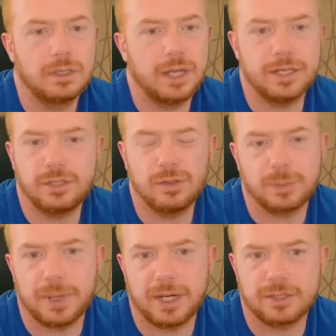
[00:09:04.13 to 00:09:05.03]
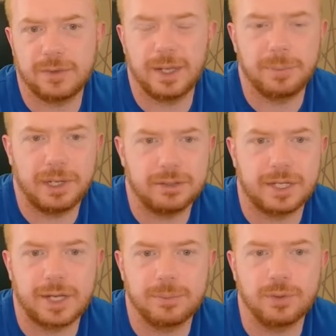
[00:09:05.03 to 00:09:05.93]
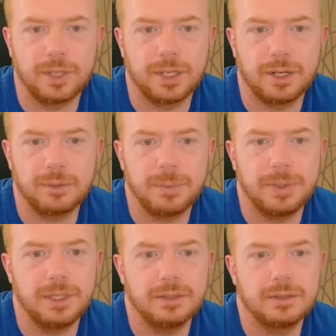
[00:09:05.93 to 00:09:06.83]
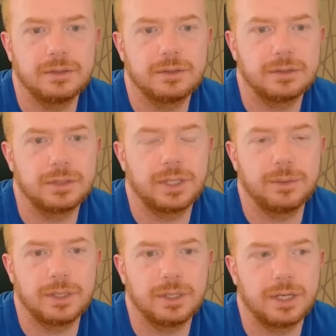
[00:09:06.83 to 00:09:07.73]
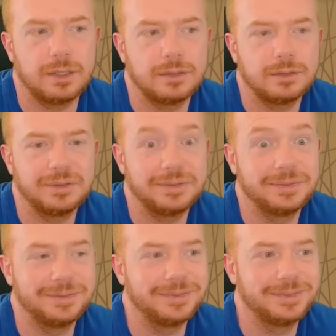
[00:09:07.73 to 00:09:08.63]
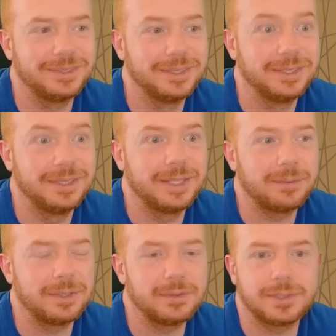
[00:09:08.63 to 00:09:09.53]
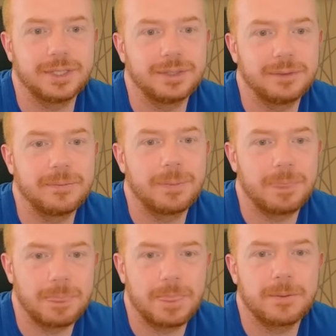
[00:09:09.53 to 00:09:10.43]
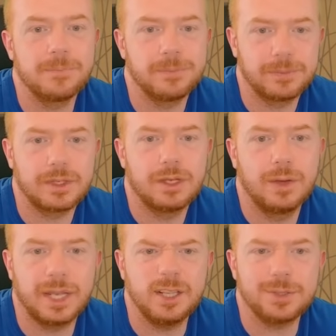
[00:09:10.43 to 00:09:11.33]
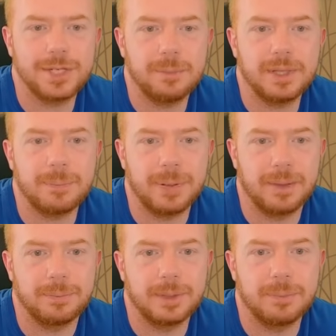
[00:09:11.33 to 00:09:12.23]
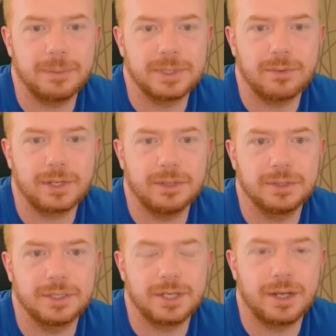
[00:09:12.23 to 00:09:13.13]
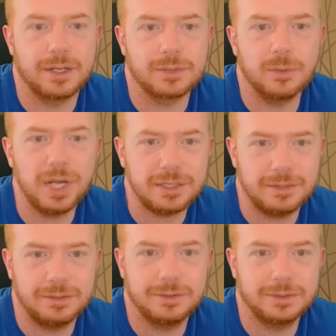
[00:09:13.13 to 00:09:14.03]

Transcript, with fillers: I had two Spanish flag players that kept joining on repeat, so they were uh, they were interesting. Why can't the chair be the pimp? It pimps out kilted to us. What?